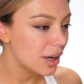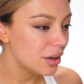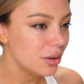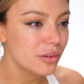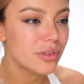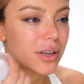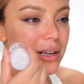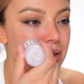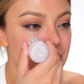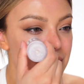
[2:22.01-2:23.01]
don't know if you
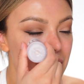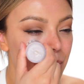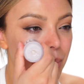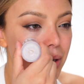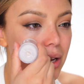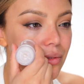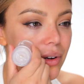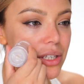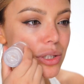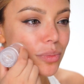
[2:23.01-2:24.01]
guys can see it, but if
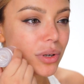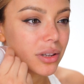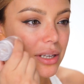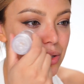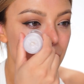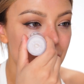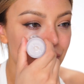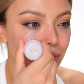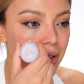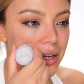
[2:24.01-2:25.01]
I just put this on my
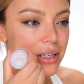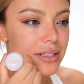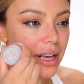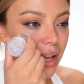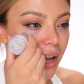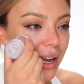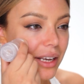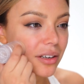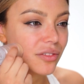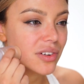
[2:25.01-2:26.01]
face, I
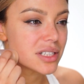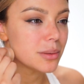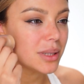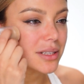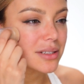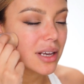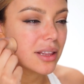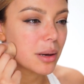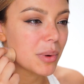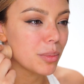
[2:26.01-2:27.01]
can visibly
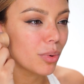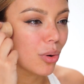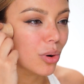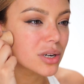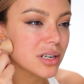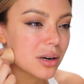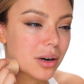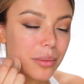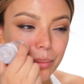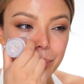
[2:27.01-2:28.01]
see that my pores
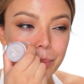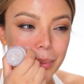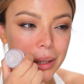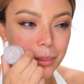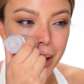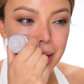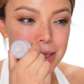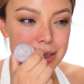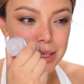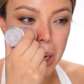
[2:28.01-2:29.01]
are
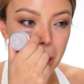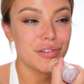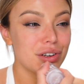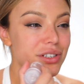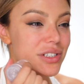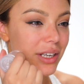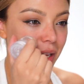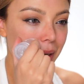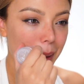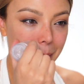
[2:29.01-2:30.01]
minimized. If your
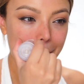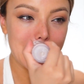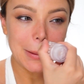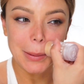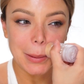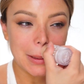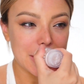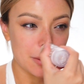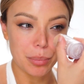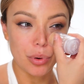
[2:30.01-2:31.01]
skin can handle
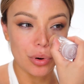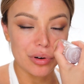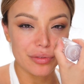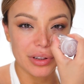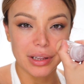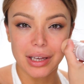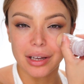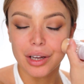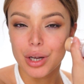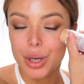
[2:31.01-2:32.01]
like a pore
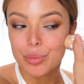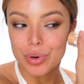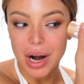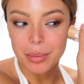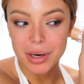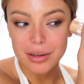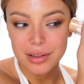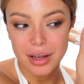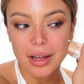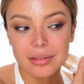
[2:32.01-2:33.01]
filling primer,
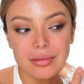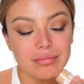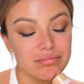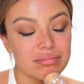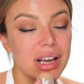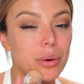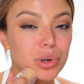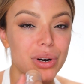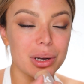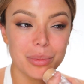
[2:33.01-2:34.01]
then I
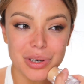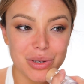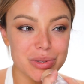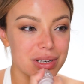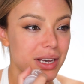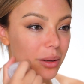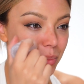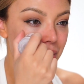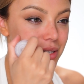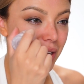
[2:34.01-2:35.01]
would recommend using
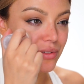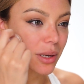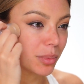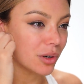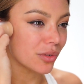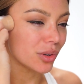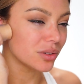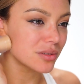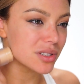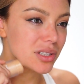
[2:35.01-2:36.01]
it because it gives that
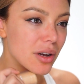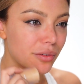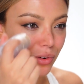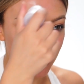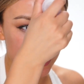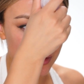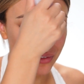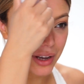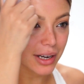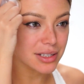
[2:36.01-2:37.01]
beautiful soft focus
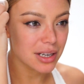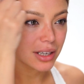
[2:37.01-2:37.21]
effect.